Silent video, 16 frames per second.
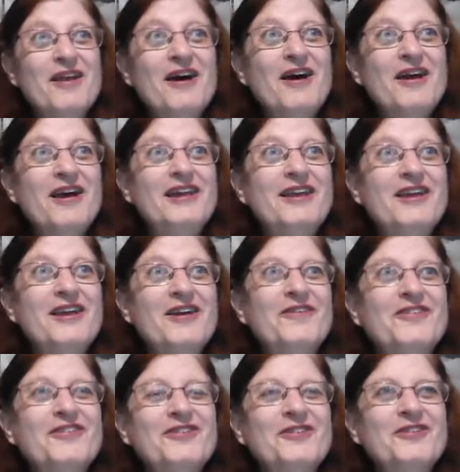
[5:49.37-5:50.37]
you
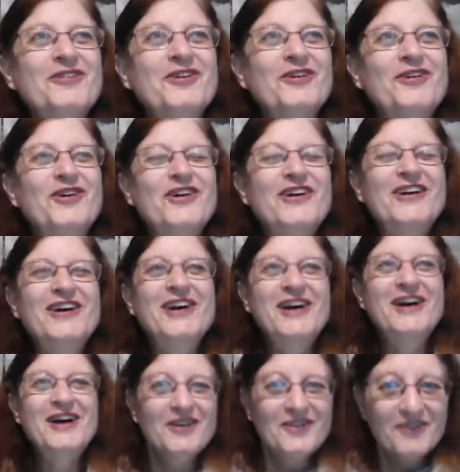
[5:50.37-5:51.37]
sort of
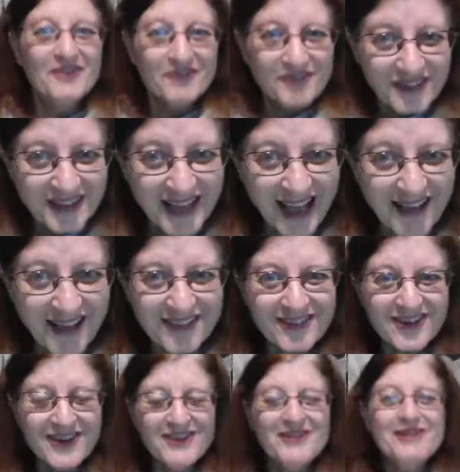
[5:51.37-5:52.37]
go
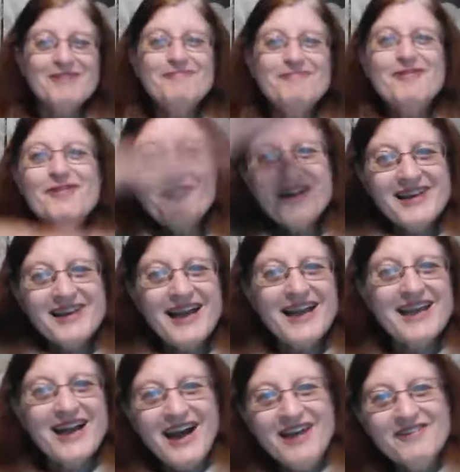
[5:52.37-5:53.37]
through, you put one leg
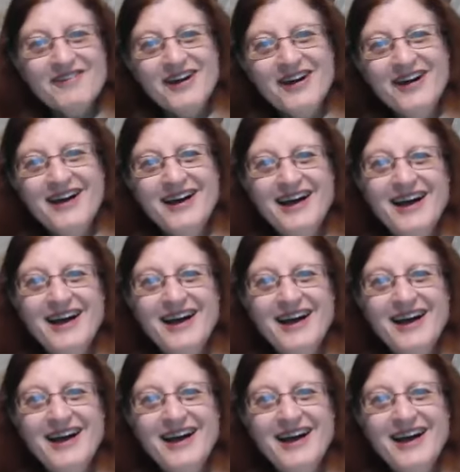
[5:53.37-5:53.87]
over,